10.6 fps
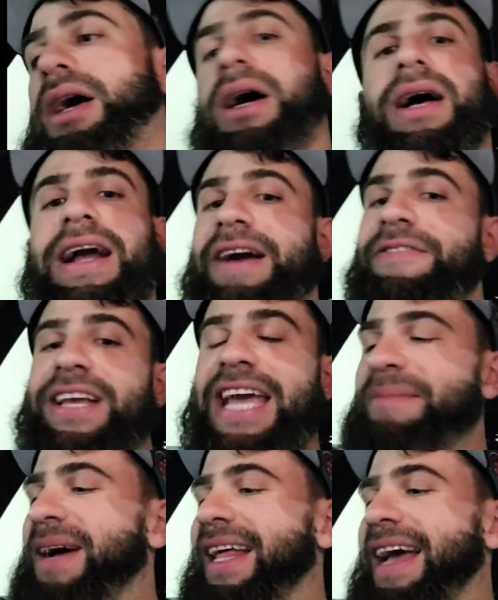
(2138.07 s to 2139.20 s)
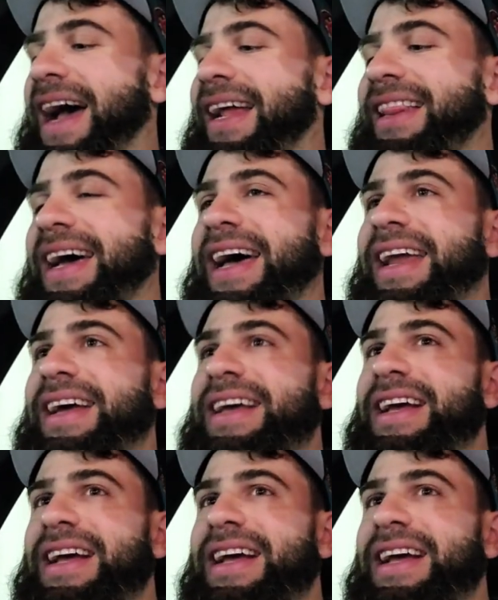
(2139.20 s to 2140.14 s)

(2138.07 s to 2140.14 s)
every game I led,